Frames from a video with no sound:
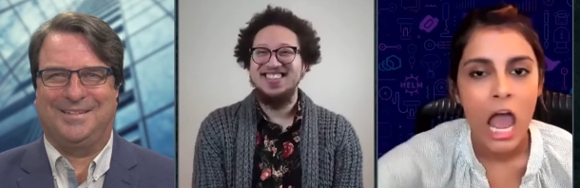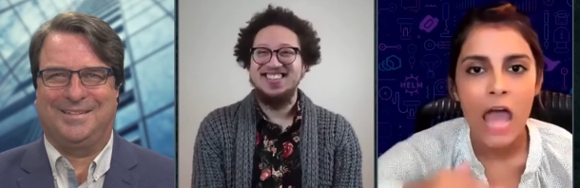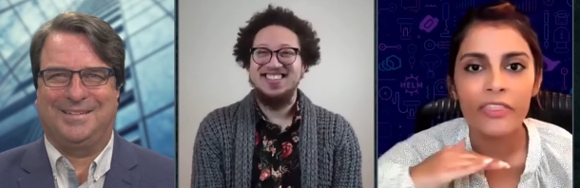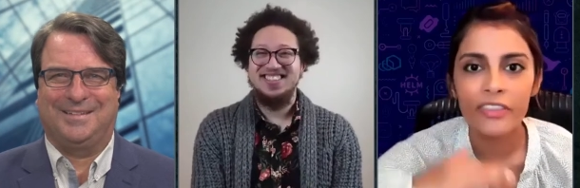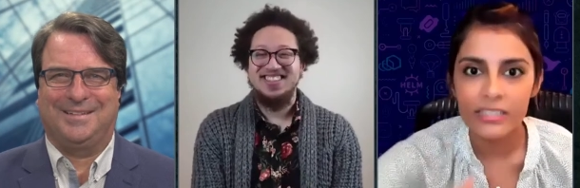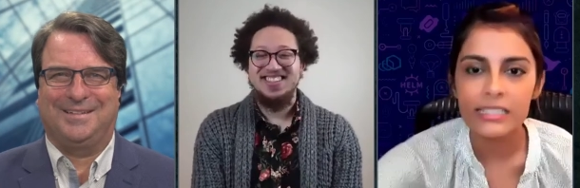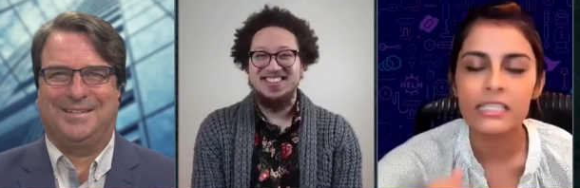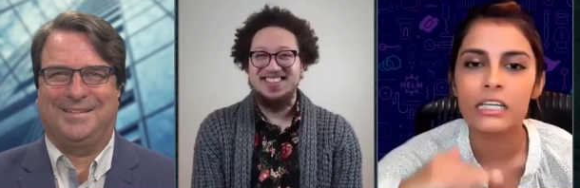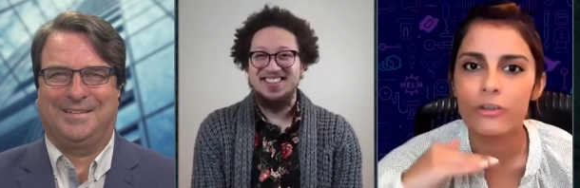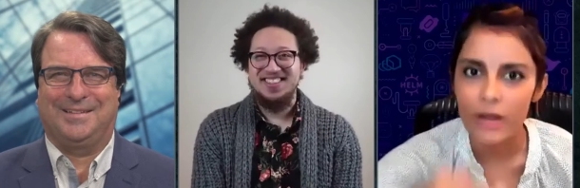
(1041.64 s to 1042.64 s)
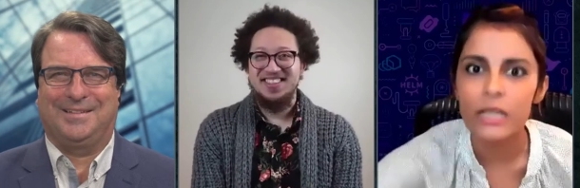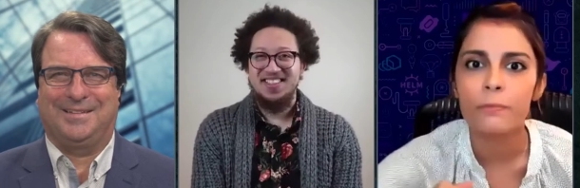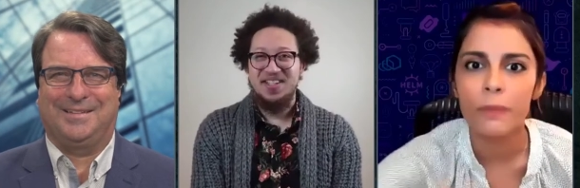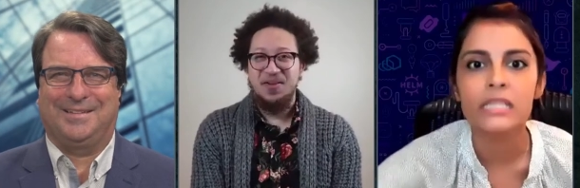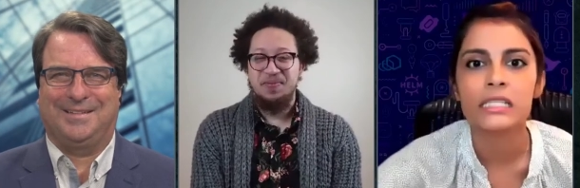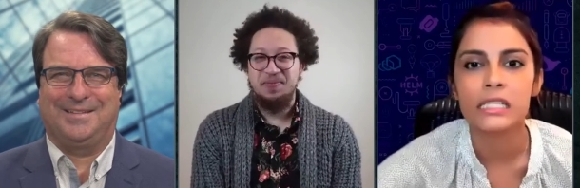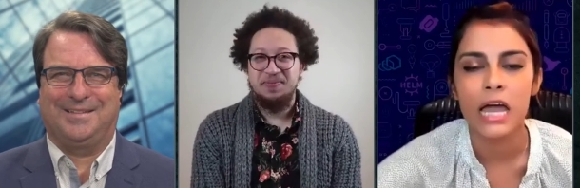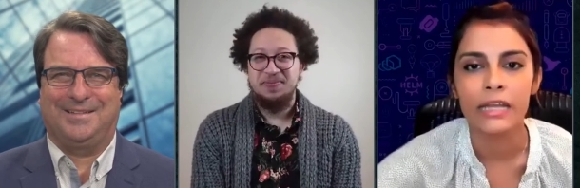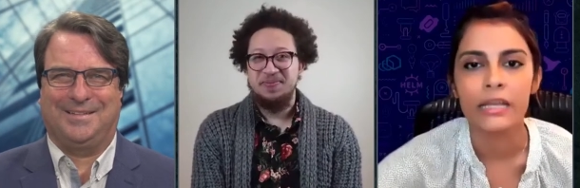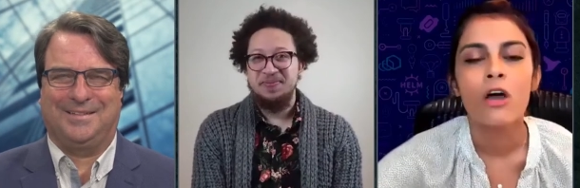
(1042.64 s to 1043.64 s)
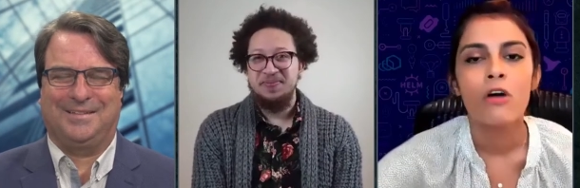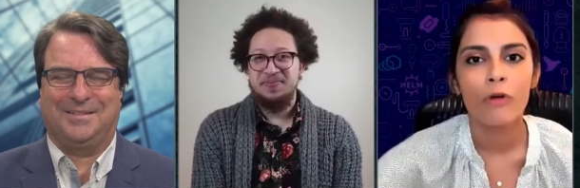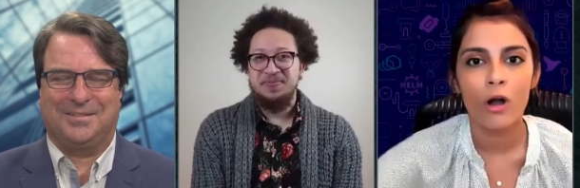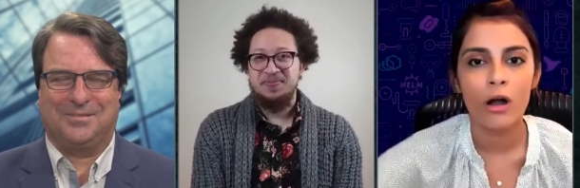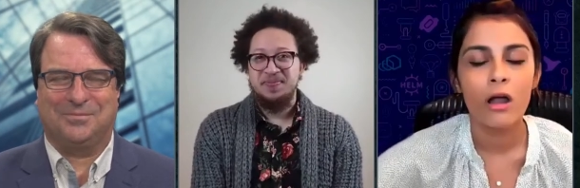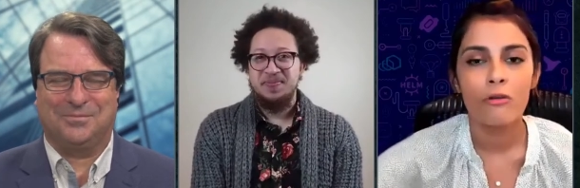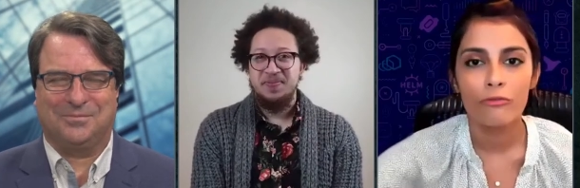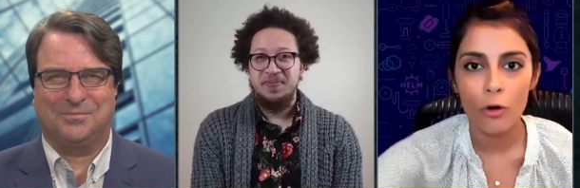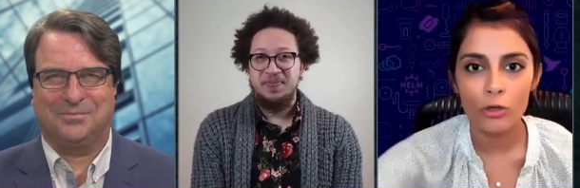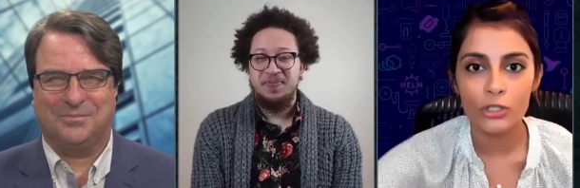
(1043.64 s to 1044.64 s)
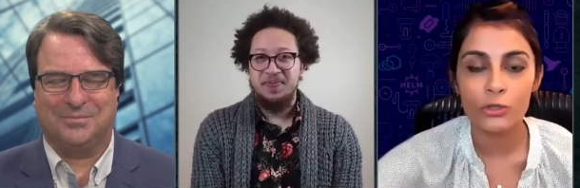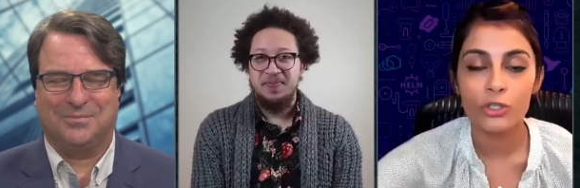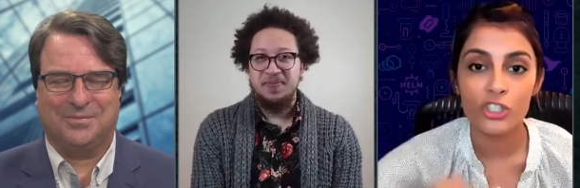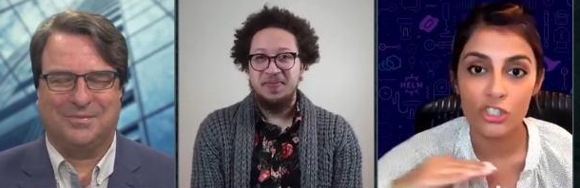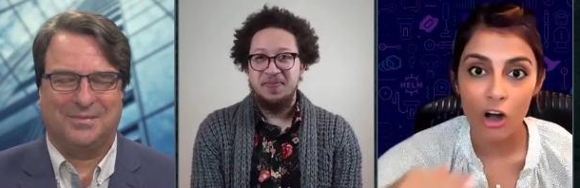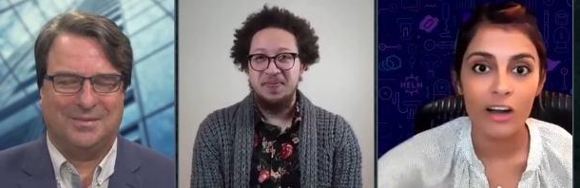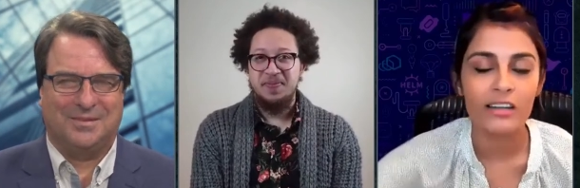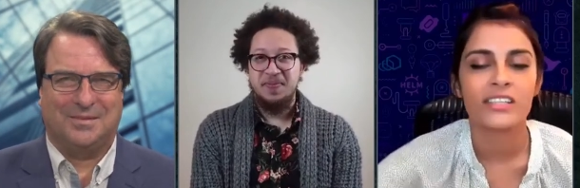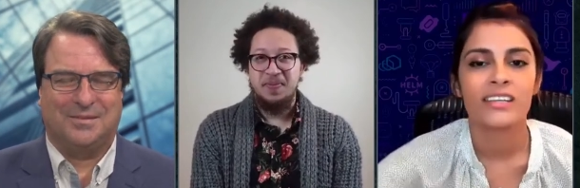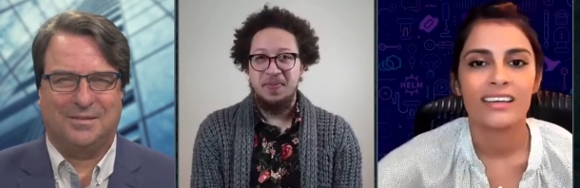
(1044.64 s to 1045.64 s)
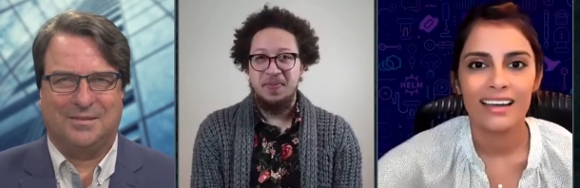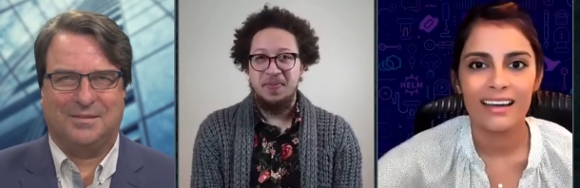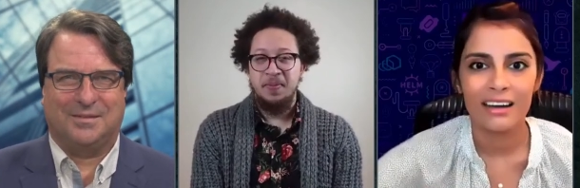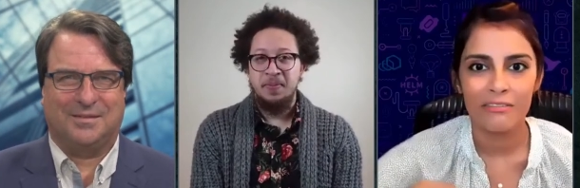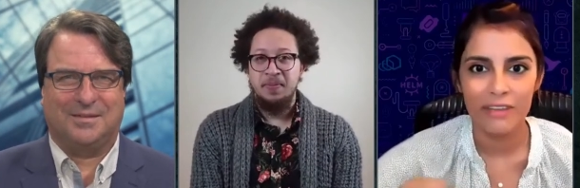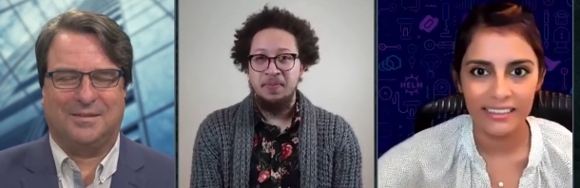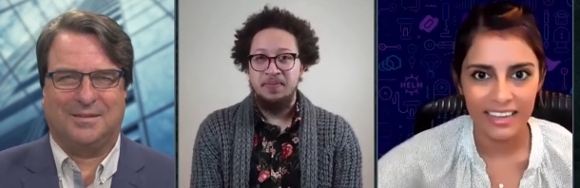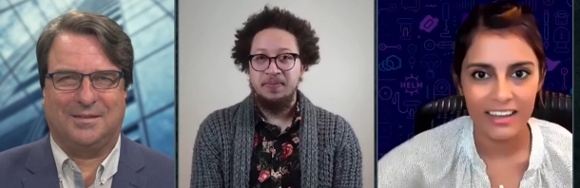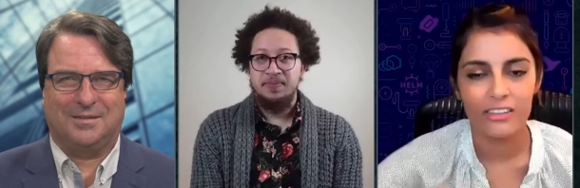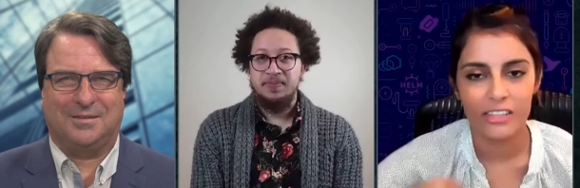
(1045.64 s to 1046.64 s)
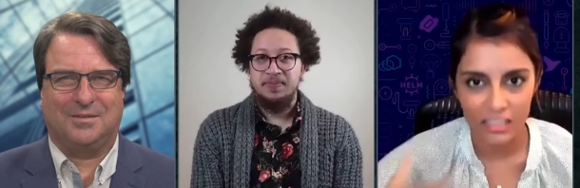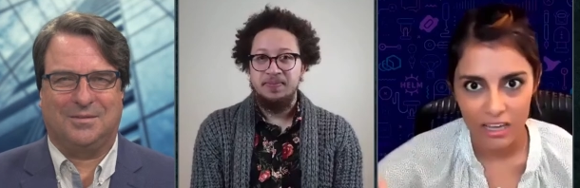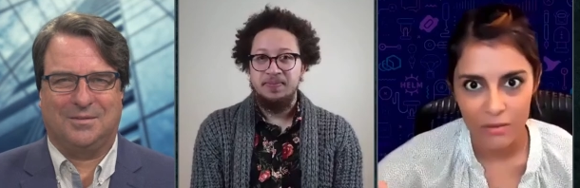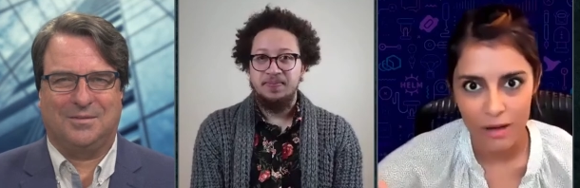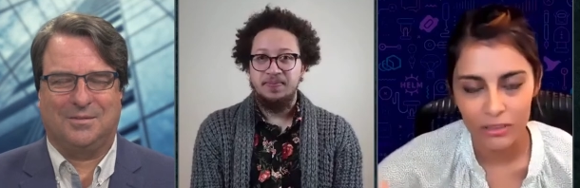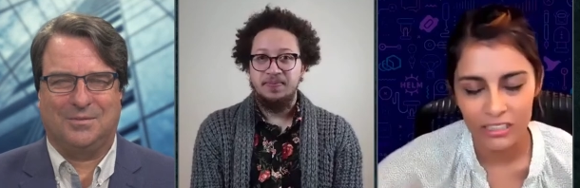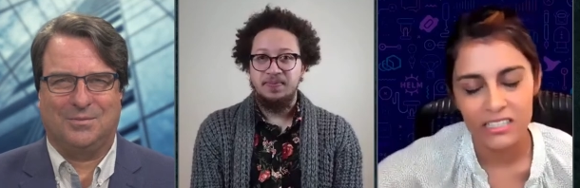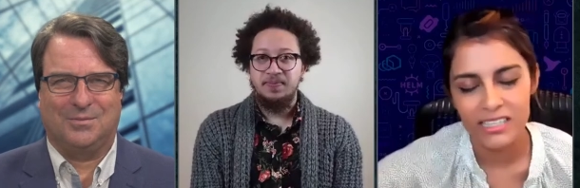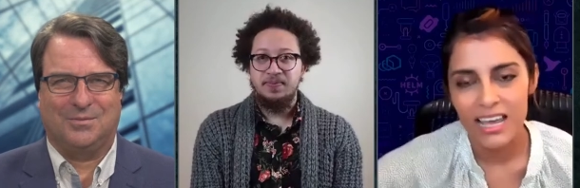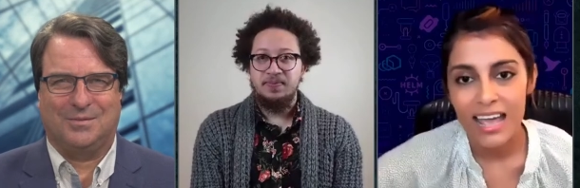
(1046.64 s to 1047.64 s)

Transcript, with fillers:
Speaker 1: And this is a great baseline for folks to start uh, when they are thinking about these.